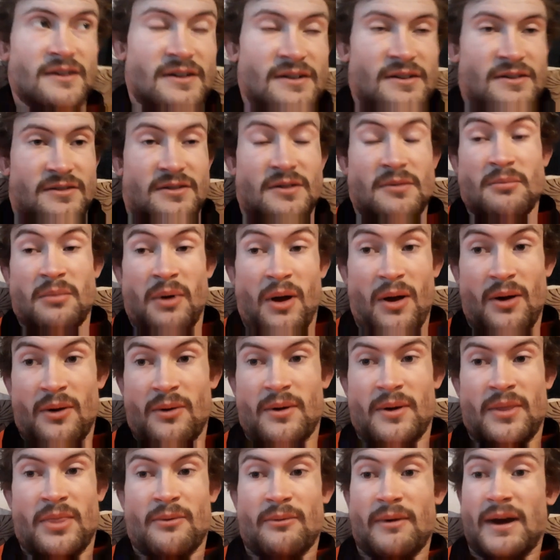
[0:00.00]
from Pole
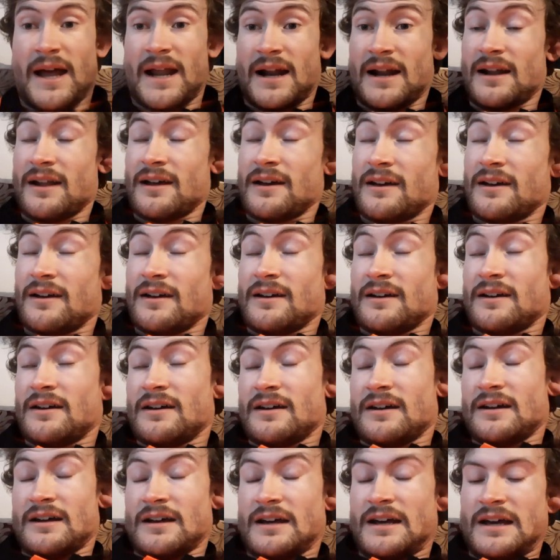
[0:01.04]
in the wet.
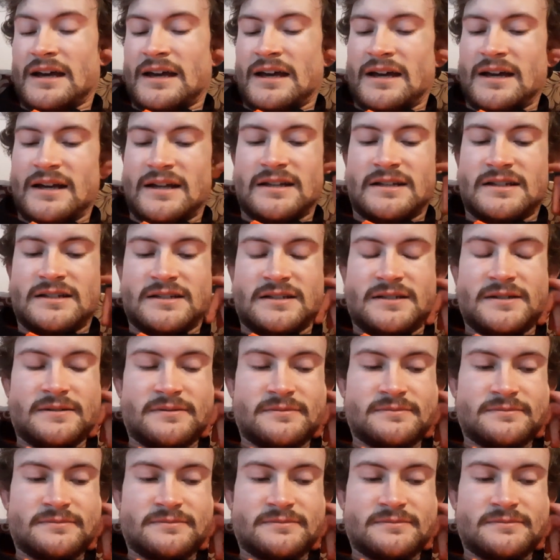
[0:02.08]
And